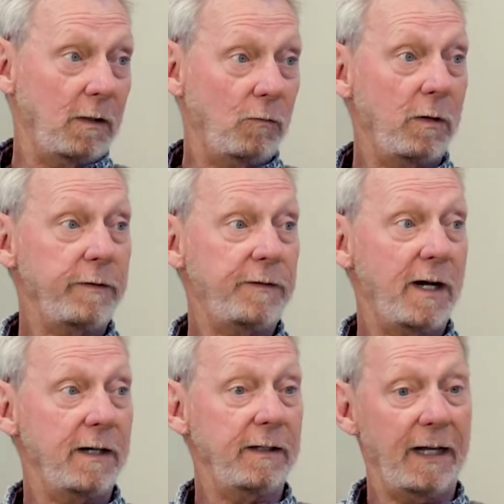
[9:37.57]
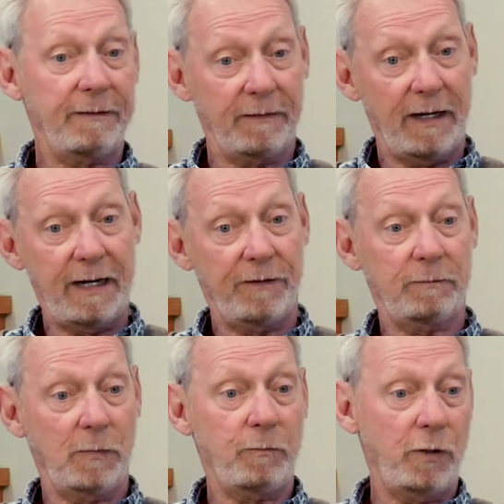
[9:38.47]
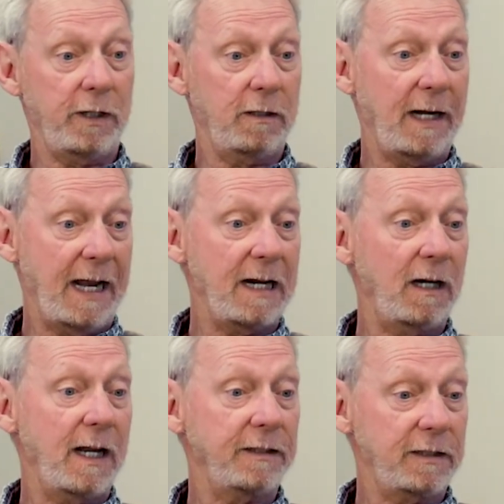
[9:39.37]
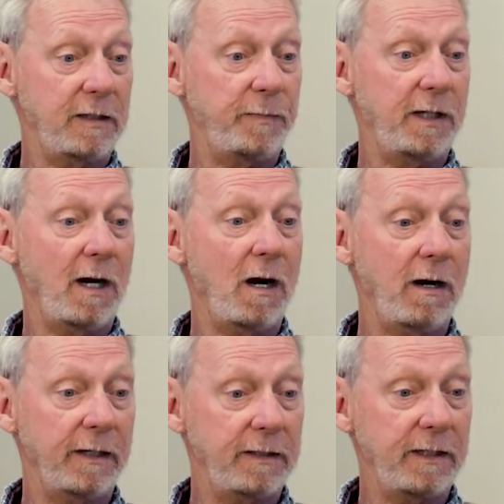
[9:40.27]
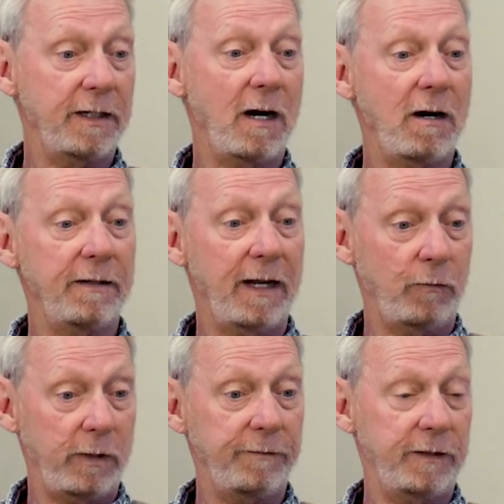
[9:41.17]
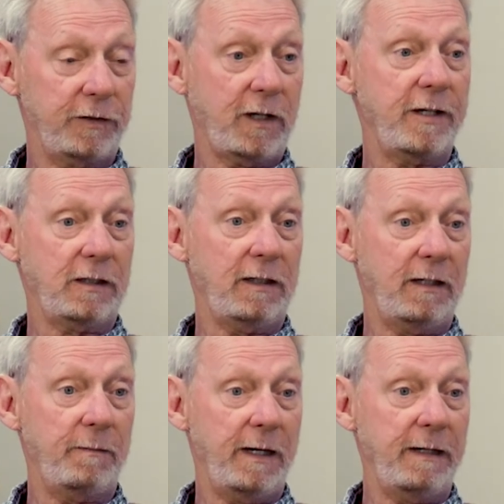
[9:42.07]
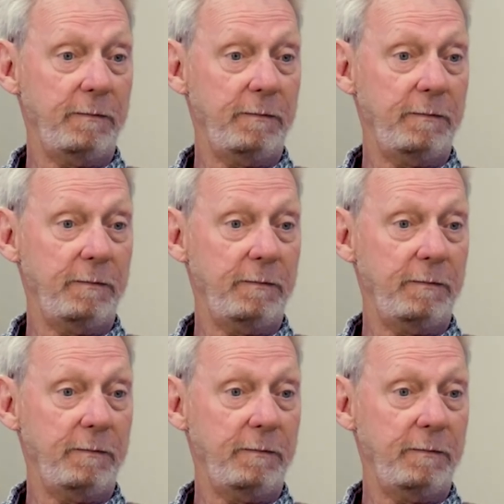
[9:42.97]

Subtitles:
what we've done and that I have a pretty good handle on CPR and DNR and that we've discussed my